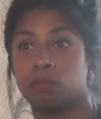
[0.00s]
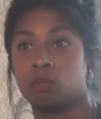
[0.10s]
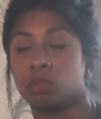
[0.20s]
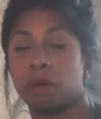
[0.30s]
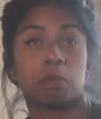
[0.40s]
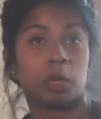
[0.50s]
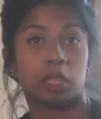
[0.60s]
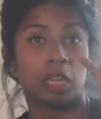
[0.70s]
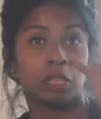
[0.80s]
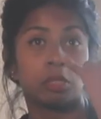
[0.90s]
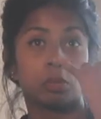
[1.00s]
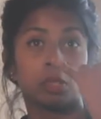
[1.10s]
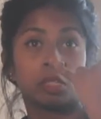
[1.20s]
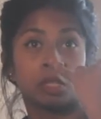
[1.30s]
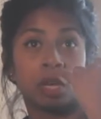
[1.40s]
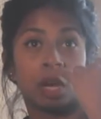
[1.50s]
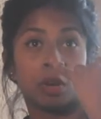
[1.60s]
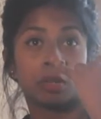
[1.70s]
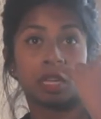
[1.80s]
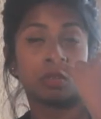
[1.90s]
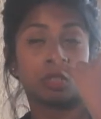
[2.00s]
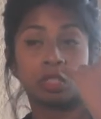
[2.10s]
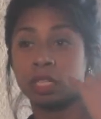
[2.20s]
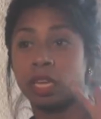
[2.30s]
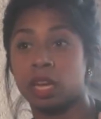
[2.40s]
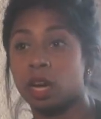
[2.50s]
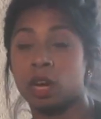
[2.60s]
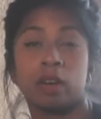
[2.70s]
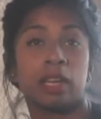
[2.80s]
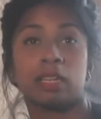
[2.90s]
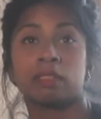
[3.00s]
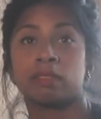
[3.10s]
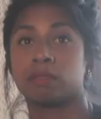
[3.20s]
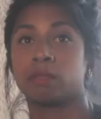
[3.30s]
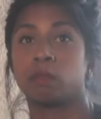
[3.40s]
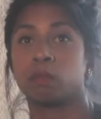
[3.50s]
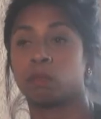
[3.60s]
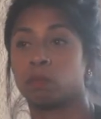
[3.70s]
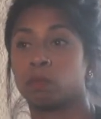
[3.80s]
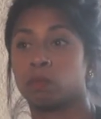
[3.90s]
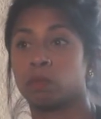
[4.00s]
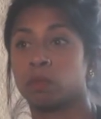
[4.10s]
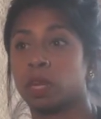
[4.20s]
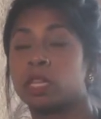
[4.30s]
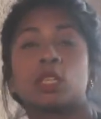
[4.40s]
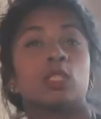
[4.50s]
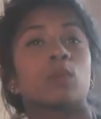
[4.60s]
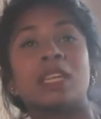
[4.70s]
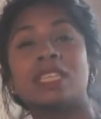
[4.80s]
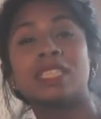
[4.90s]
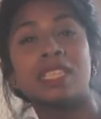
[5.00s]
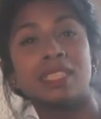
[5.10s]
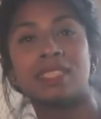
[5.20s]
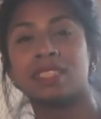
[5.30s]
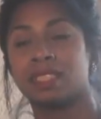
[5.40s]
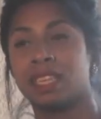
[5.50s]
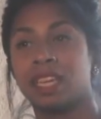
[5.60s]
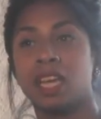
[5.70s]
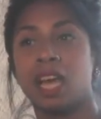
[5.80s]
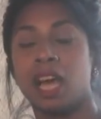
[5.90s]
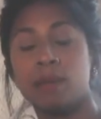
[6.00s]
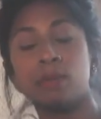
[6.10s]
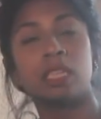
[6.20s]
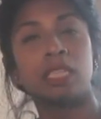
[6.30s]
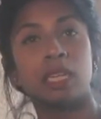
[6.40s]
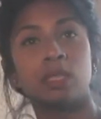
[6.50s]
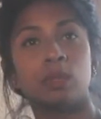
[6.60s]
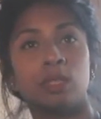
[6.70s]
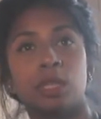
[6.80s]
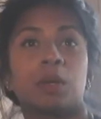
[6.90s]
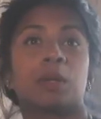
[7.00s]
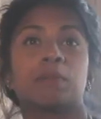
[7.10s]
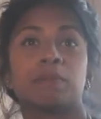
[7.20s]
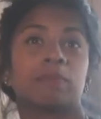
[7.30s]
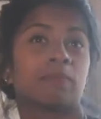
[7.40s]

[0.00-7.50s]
It was my birthday 2 weeks ago, and I was just like, all right, when I turn 26, I'm going to tattoo in Europe.